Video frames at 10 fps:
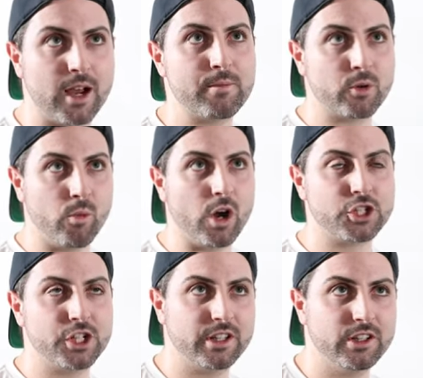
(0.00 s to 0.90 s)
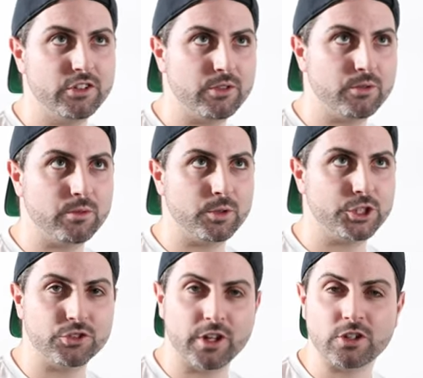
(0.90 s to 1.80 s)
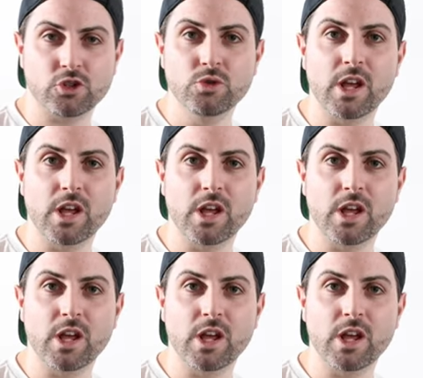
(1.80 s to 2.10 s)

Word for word: time you're watching this, which is like 2